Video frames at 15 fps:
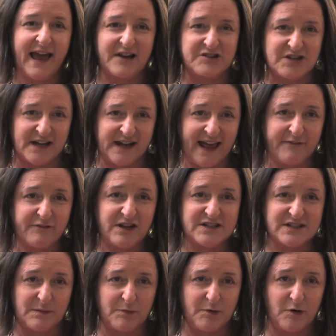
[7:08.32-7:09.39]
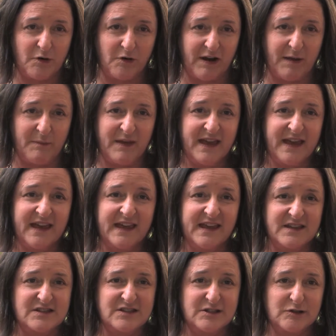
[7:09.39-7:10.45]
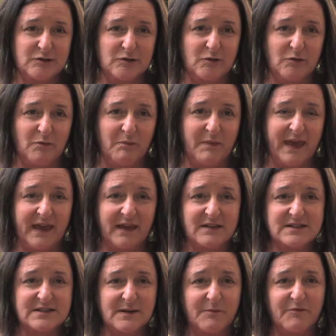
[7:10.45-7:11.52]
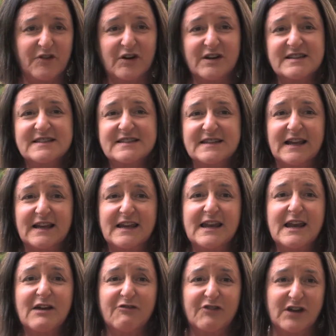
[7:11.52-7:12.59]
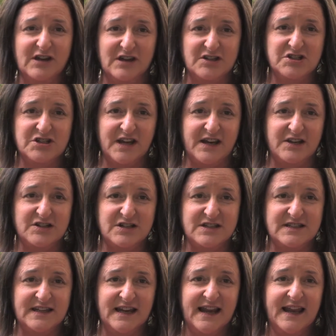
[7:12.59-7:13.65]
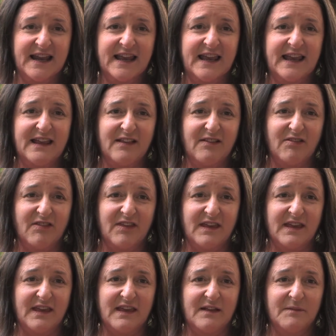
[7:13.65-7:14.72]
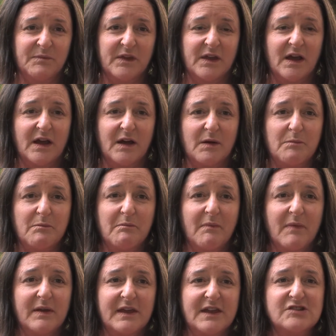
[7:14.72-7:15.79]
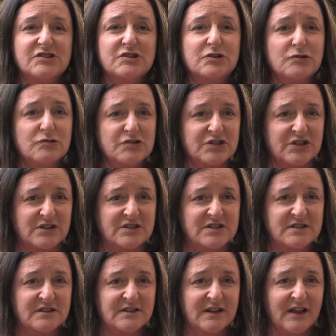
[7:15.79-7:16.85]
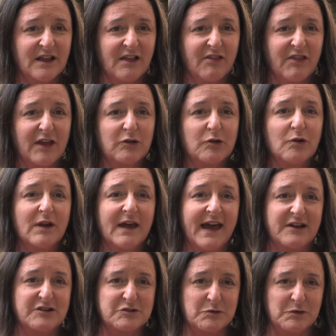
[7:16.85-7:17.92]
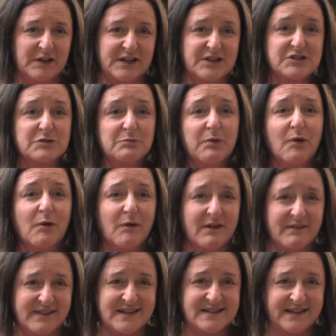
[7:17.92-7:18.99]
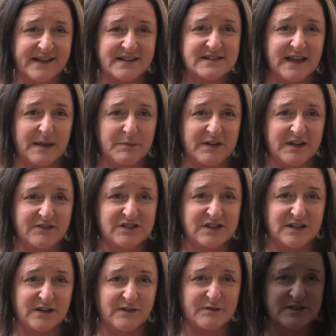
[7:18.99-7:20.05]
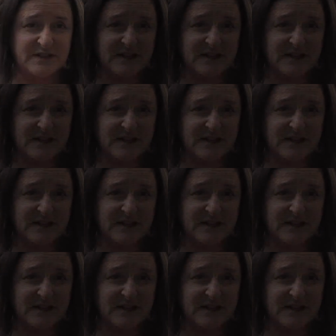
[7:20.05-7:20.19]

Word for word: action and advocacy program is to make some very significant changes in the institutions that could actually support these landscape initiatives.